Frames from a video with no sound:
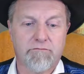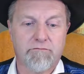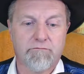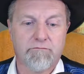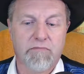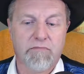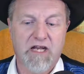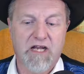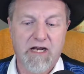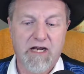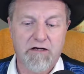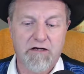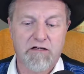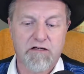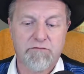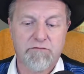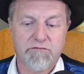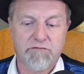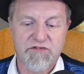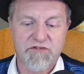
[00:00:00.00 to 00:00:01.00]
black
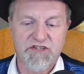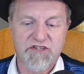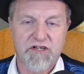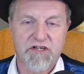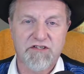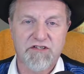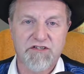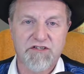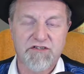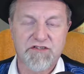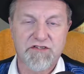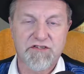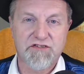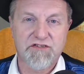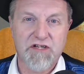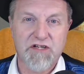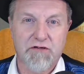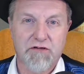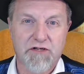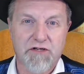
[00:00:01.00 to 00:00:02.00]
citizens in
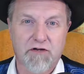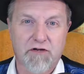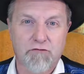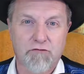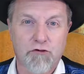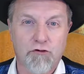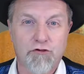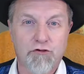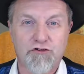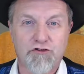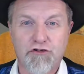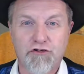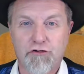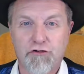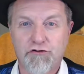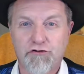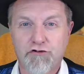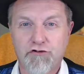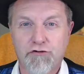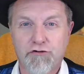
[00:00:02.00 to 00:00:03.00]
South Africa
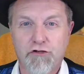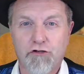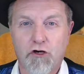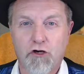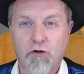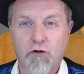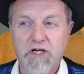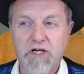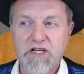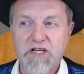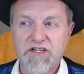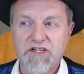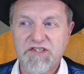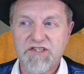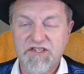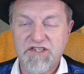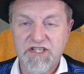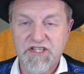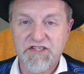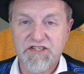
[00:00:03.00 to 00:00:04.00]
should go
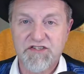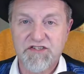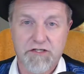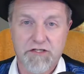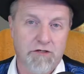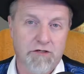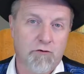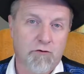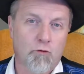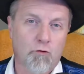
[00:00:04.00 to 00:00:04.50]
seizing